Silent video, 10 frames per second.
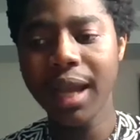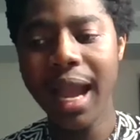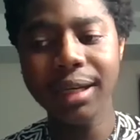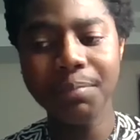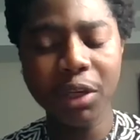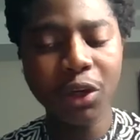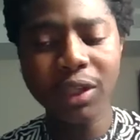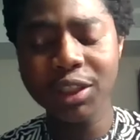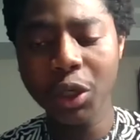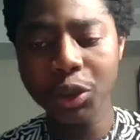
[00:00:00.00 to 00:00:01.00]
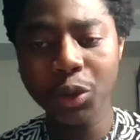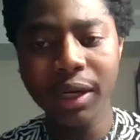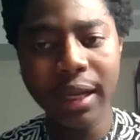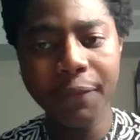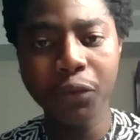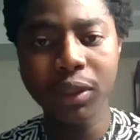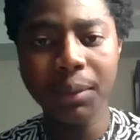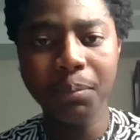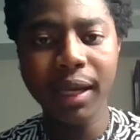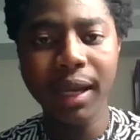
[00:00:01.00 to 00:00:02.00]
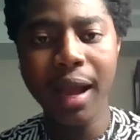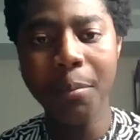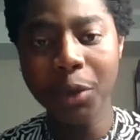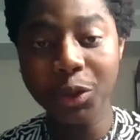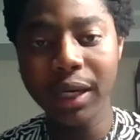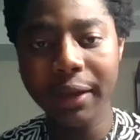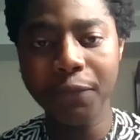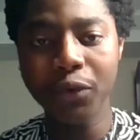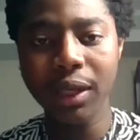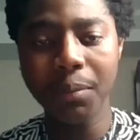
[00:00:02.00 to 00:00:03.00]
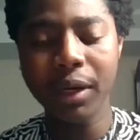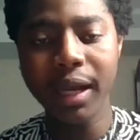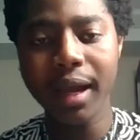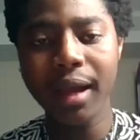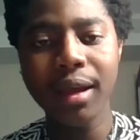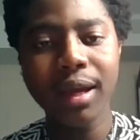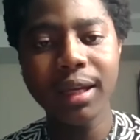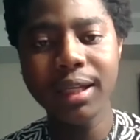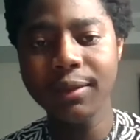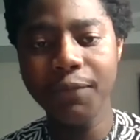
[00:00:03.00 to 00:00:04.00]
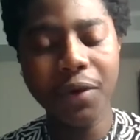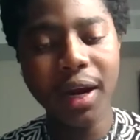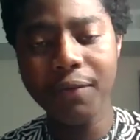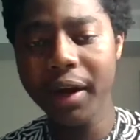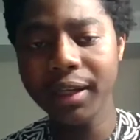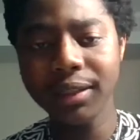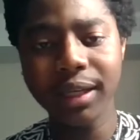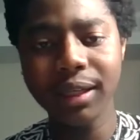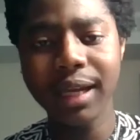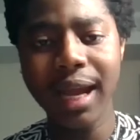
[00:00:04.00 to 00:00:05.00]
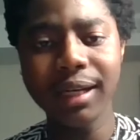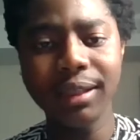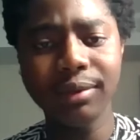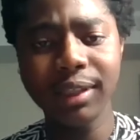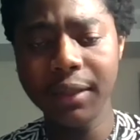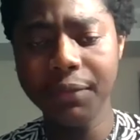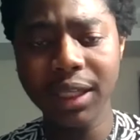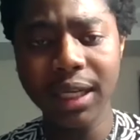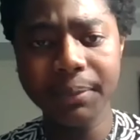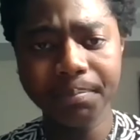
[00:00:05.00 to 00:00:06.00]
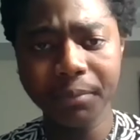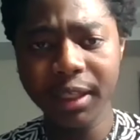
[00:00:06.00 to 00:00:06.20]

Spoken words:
And because he's also a left-footed player, I'm also a left-footed player, he's very, very technically gifted.